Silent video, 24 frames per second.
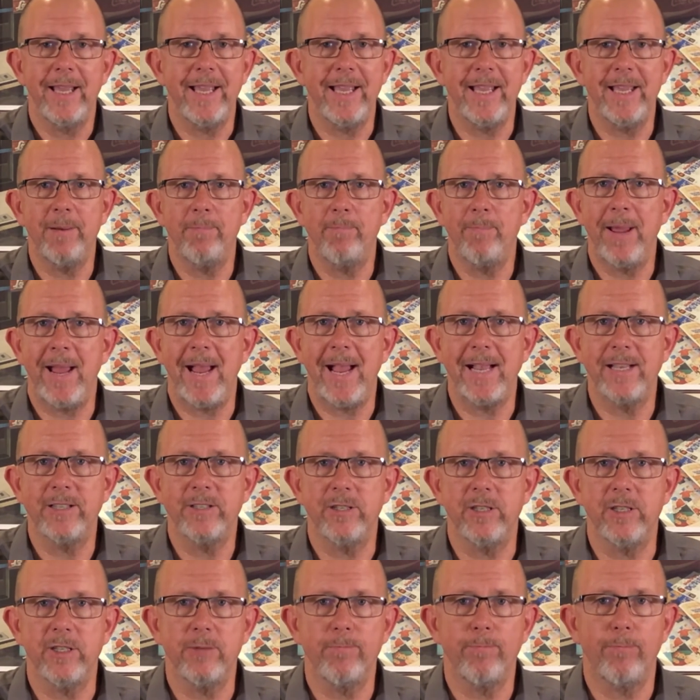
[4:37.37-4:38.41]
it
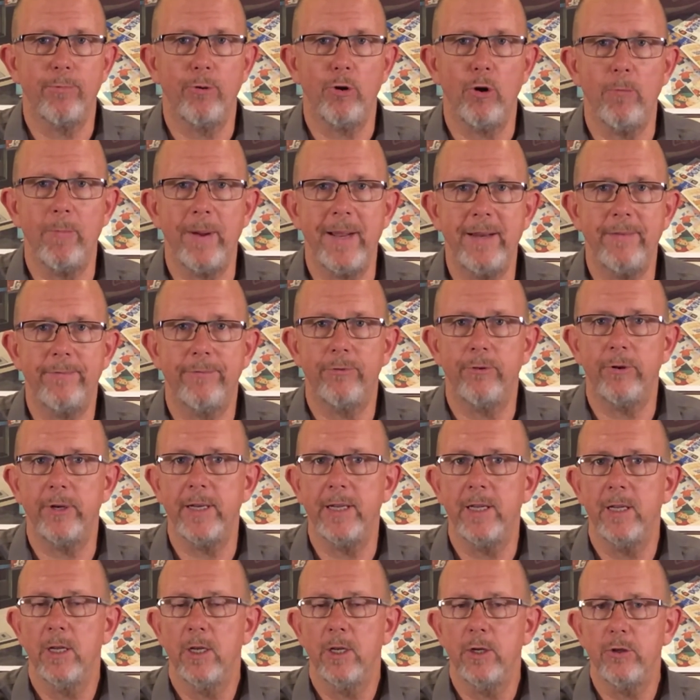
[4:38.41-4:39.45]
passes
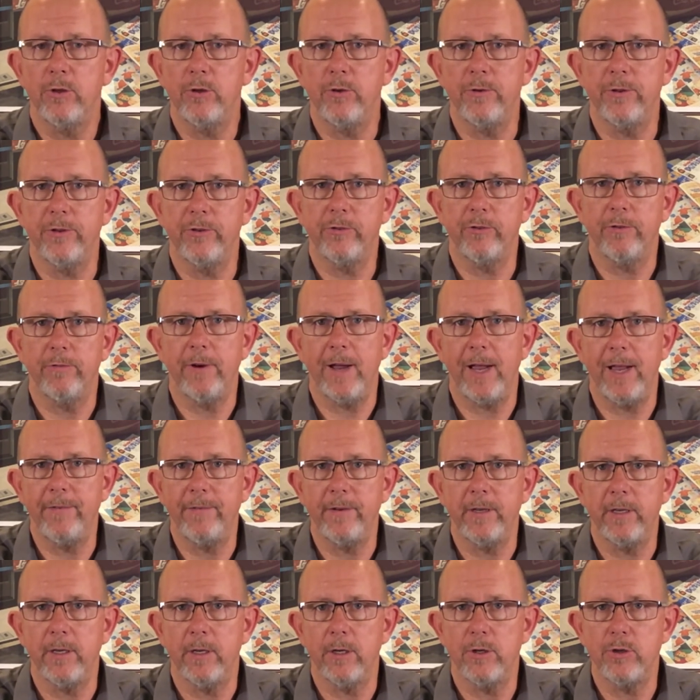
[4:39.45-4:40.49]
probate-free to the
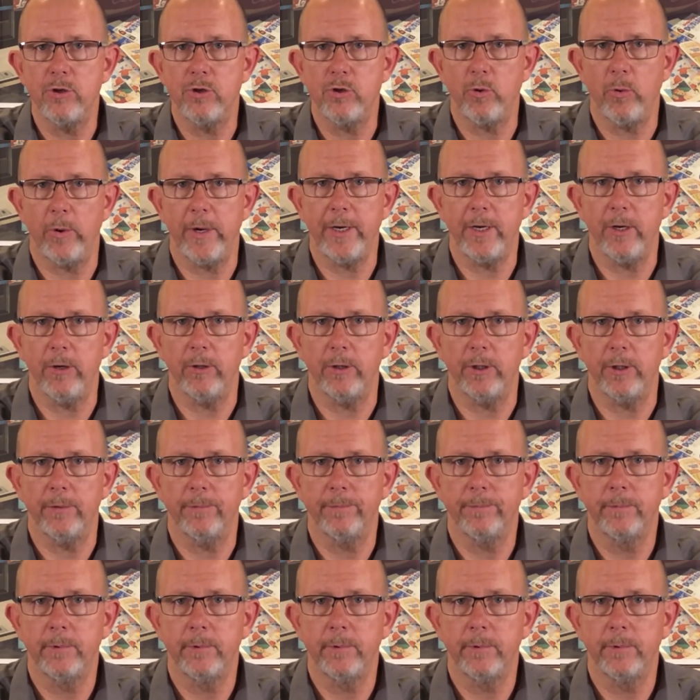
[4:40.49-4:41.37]
surviving joint owner.